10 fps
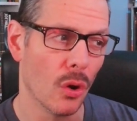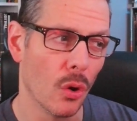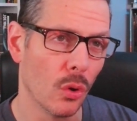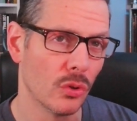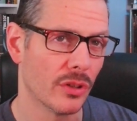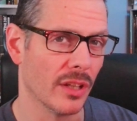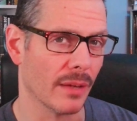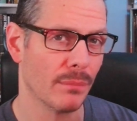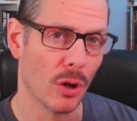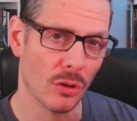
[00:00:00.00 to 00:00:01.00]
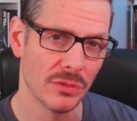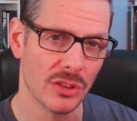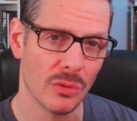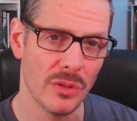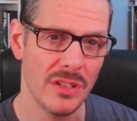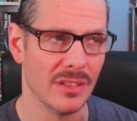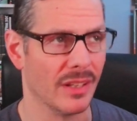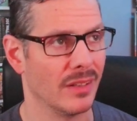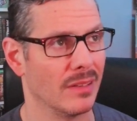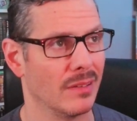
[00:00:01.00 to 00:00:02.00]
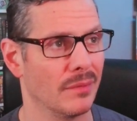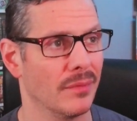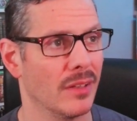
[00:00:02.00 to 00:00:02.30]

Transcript: older like pulp stories, like uh,